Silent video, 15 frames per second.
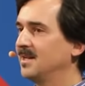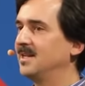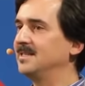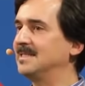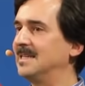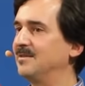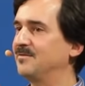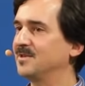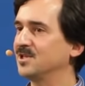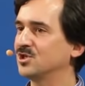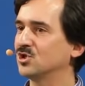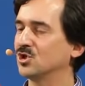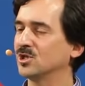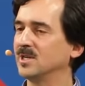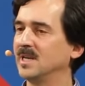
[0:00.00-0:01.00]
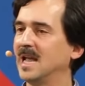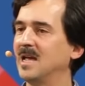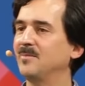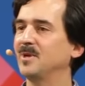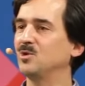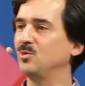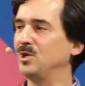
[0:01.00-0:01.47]
is given a certain
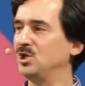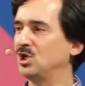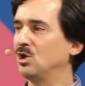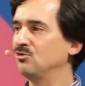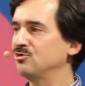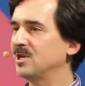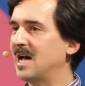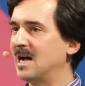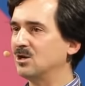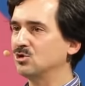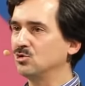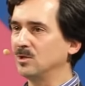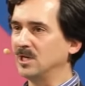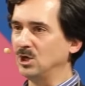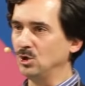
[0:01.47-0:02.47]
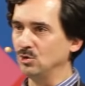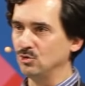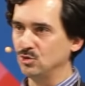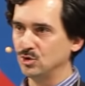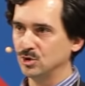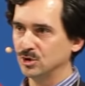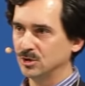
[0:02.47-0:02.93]
name, and we don't actually
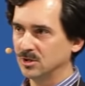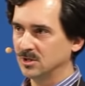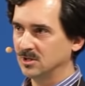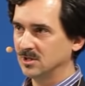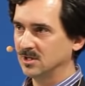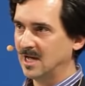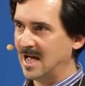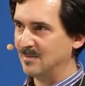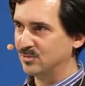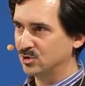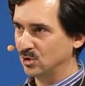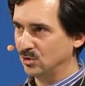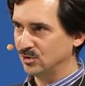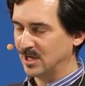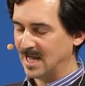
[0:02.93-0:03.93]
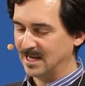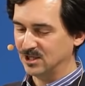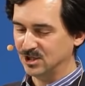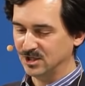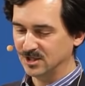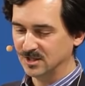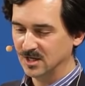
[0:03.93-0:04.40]
use absolute
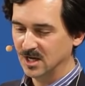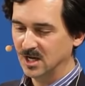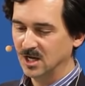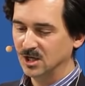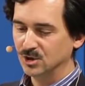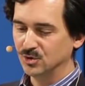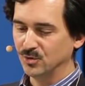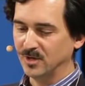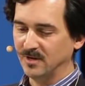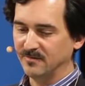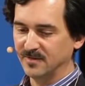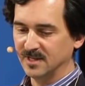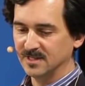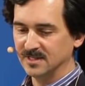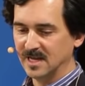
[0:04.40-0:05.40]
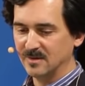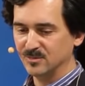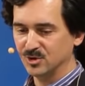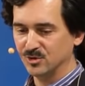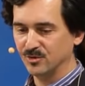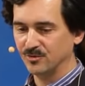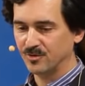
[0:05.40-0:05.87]
ages to give these
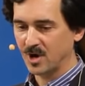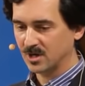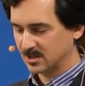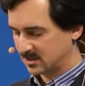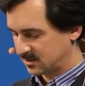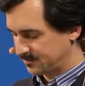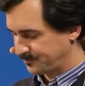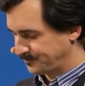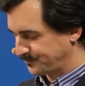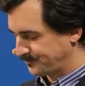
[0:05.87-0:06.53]
names to the rocks.